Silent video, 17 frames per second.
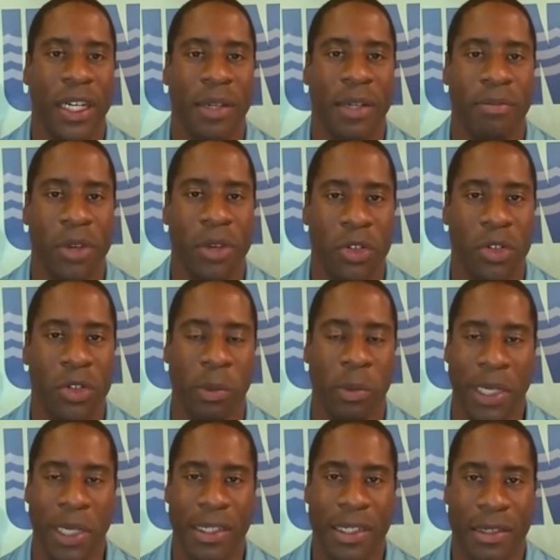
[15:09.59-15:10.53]
your
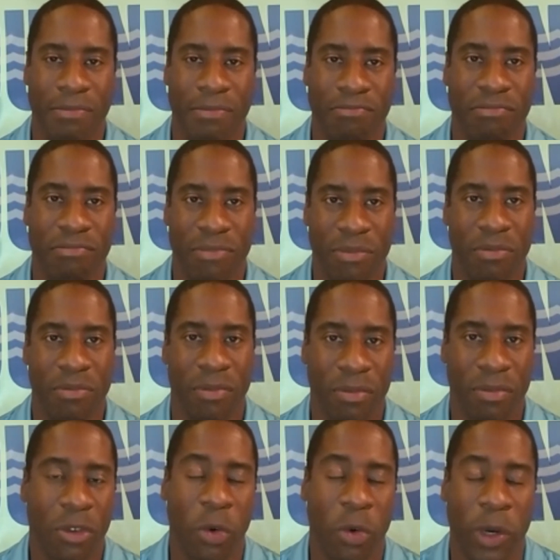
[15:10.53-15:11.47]
swimming
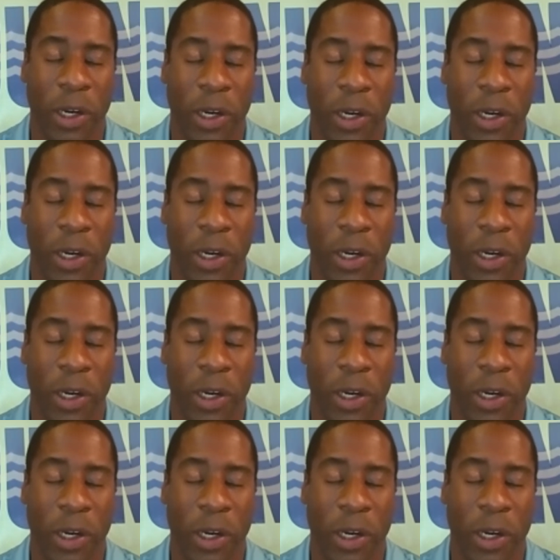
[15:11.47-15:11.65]
career?